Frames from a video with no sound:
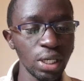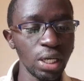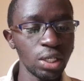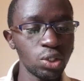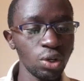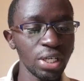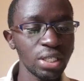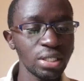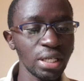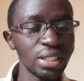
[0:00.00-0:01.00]

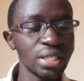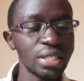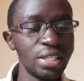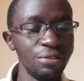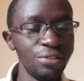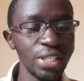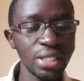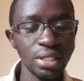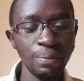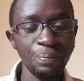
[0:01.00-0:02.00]
electronics such as
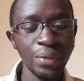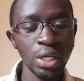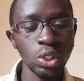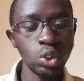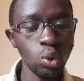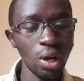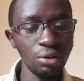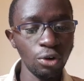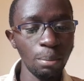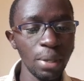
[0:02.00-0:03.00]
TVs to
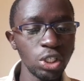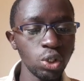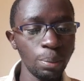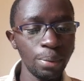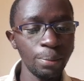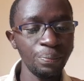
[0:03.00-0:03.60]
and from my shop.